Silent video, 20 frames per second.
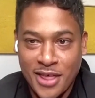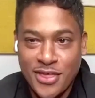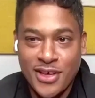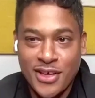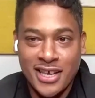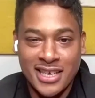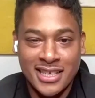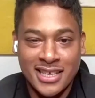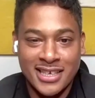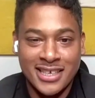
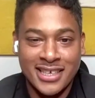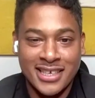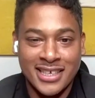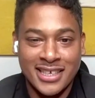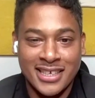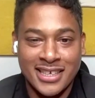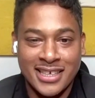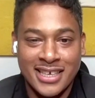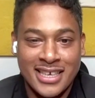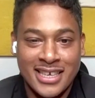method?
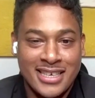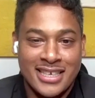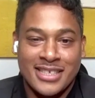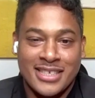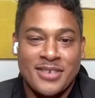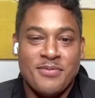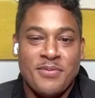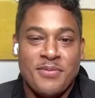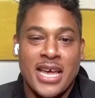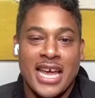It
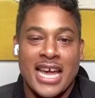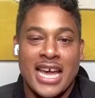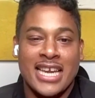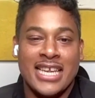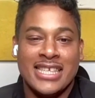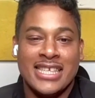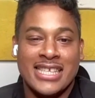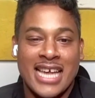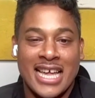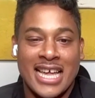doesn't make
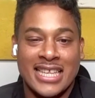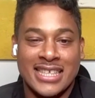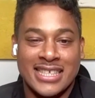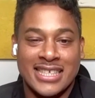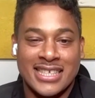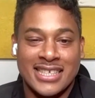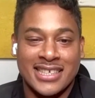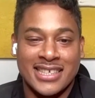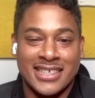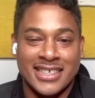any
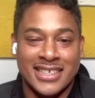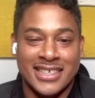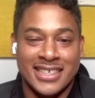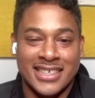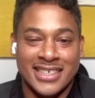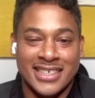sense.